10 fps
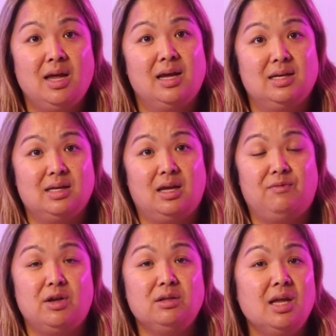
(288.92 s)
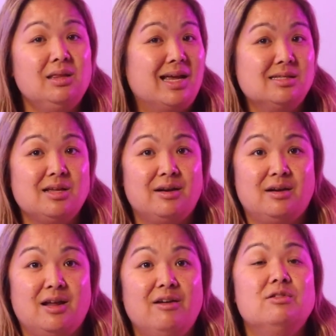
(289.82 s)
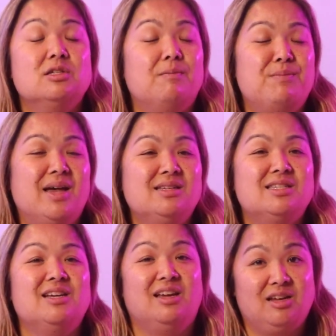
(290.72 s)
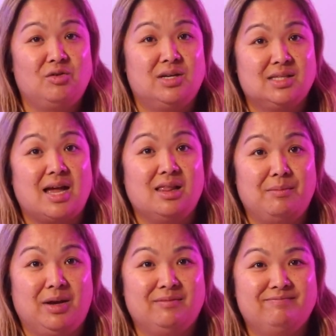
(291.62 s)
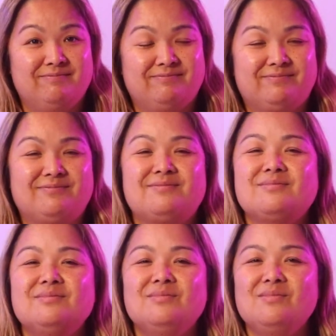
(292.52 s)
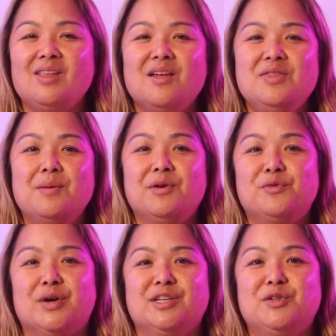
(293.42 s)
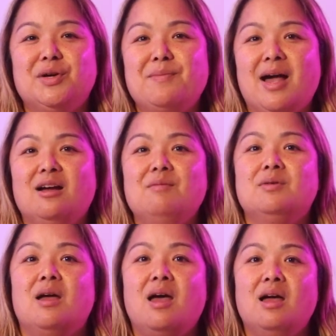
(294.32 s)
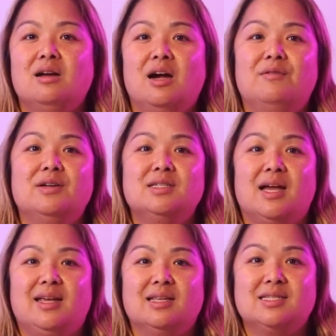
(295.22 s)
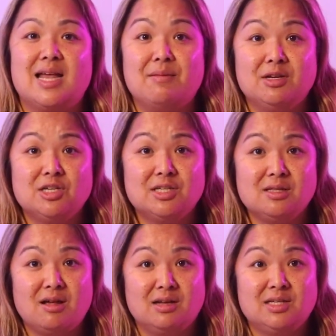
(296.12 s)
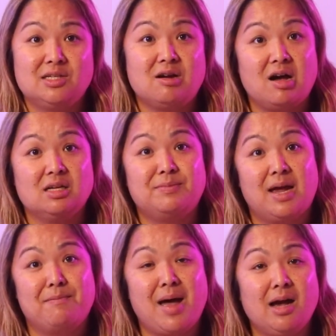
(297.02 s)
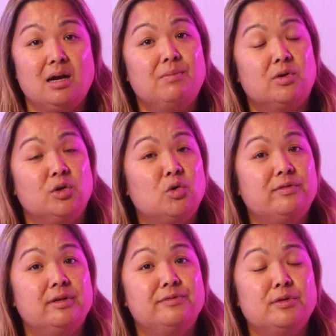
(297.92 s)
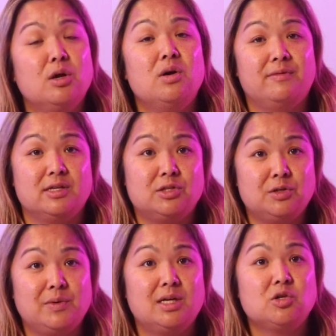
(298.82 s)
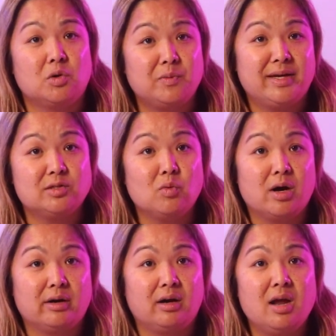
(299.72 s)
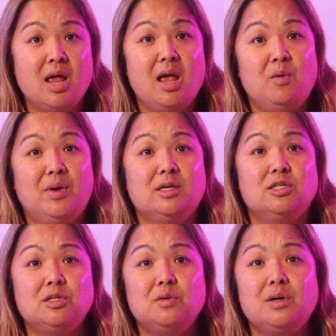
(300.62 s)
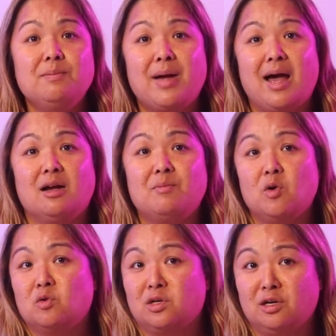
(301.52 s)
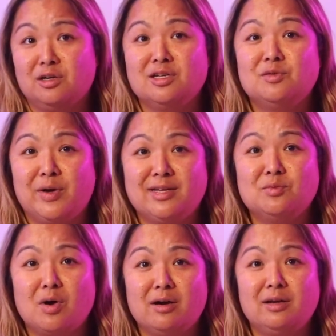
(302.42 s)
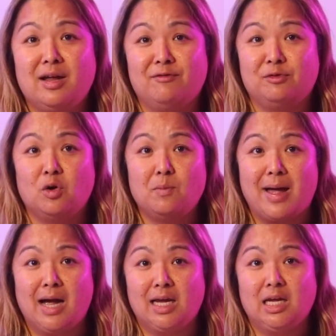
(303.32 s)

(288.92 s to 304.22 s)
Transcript: If you think that's not enough, so best to increase that limit. Number 4, sewer backup covers against damages and losses caused by a backup or an overflow of a sewage or wastewater. When a sewer backup occurs, wastewater can flow back